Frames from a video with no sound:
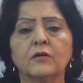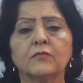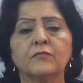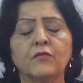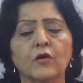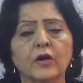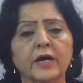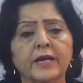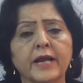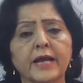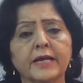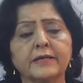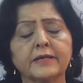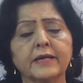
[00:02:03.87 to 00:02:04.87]
for
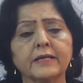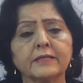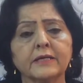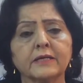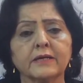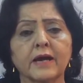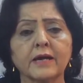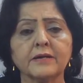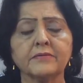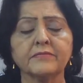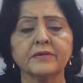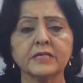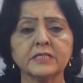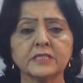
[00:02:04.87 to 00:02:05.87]
connecting the
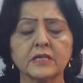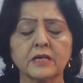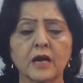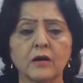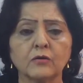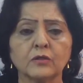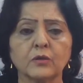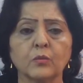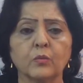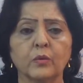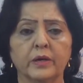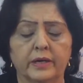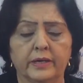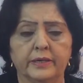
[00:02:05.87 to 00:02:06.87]
countries around the
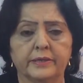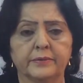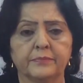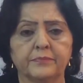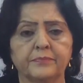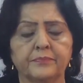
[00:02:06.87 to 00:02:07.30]
world.